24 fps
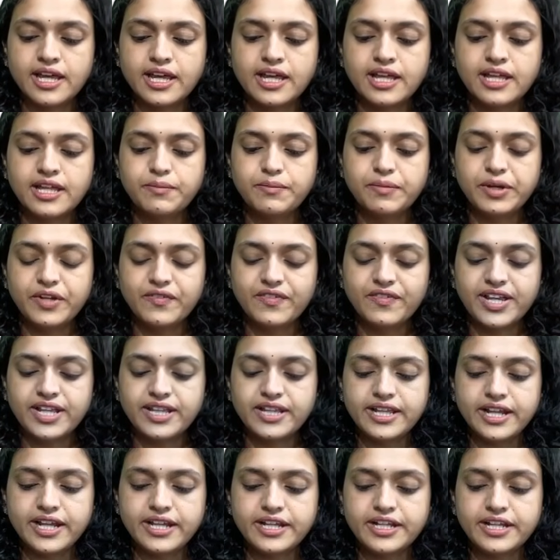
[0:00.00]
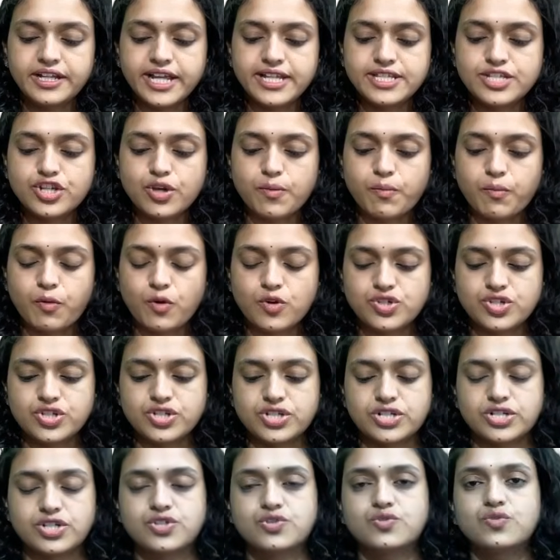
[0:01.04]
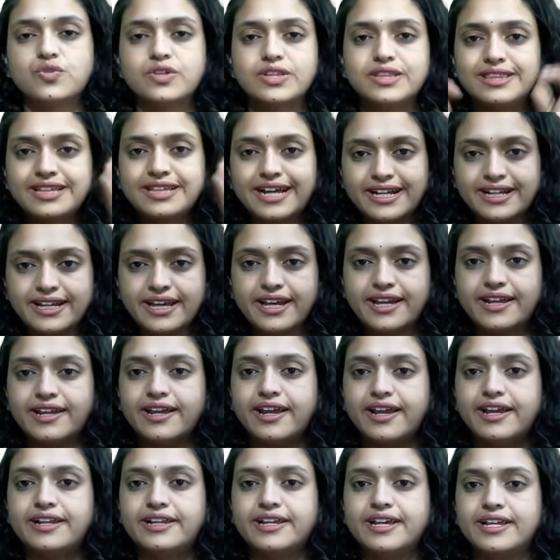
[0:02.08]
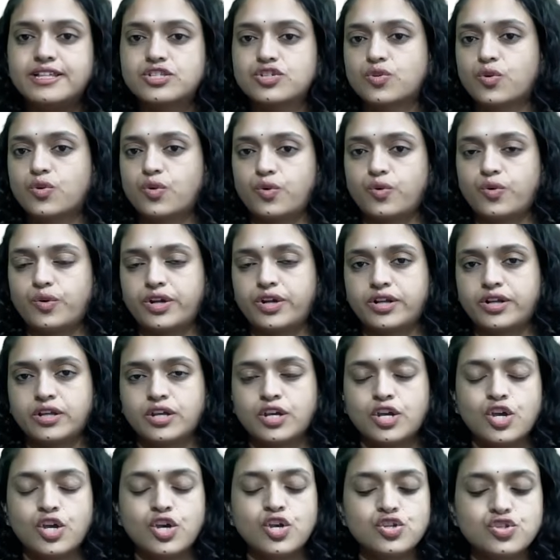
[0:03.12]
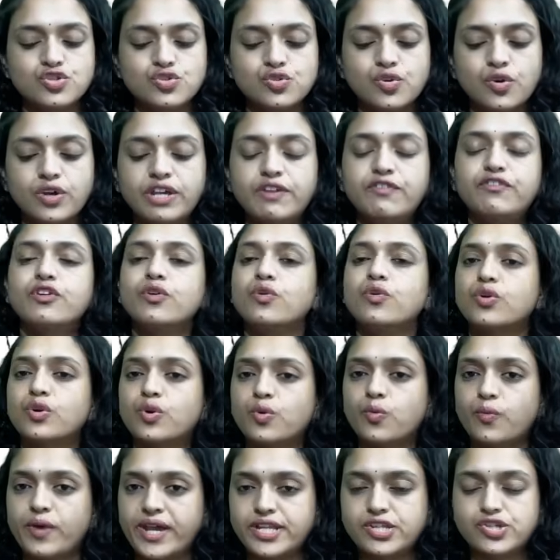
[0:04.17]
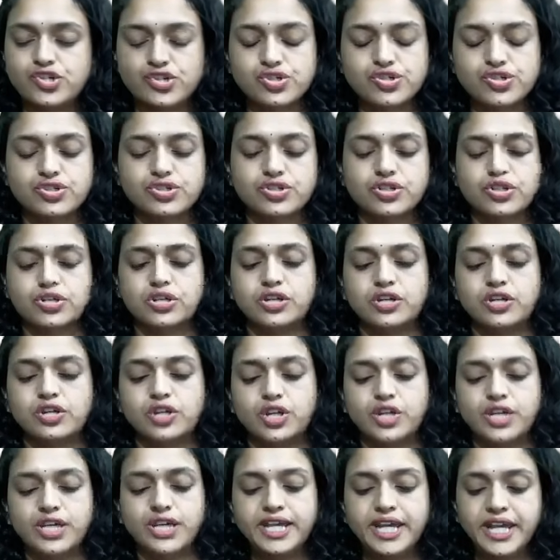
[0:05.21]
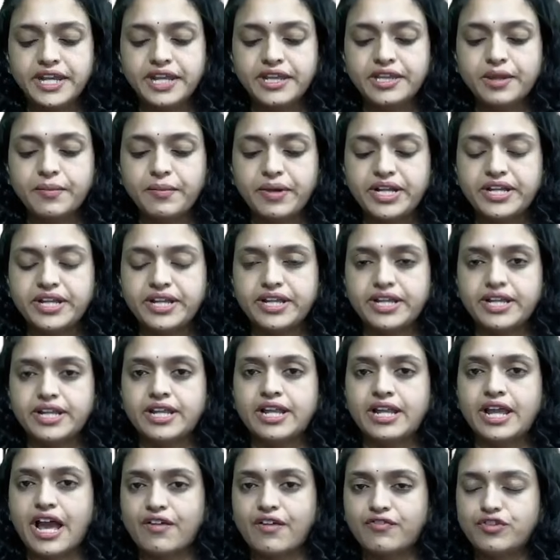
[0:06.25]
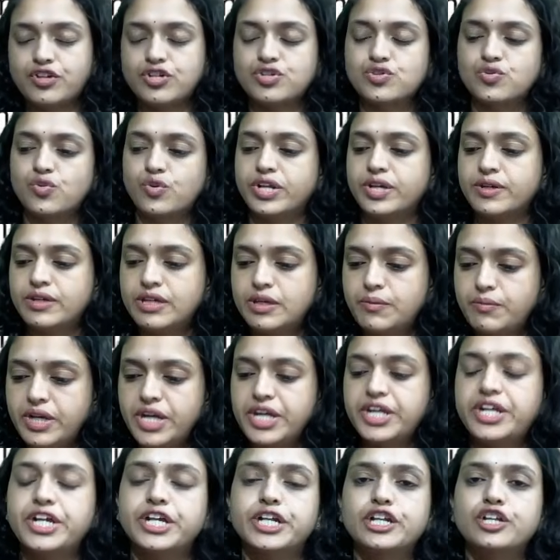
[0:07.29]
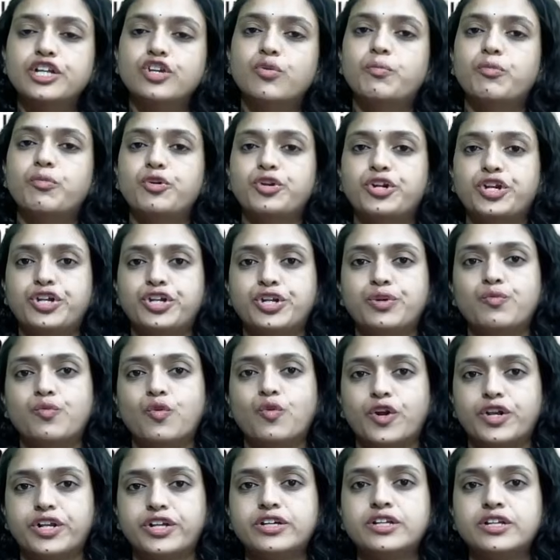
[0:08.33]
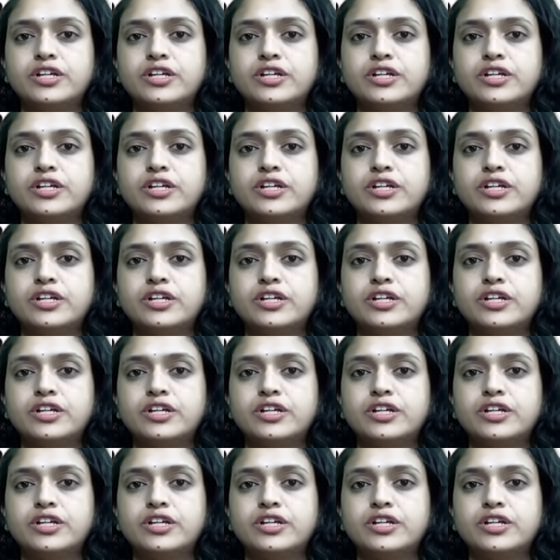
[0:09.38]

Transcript: Between that it gets deposited. So in that area it gets corroded. So if you quench heat the material after soldering. Immediately you put it in water.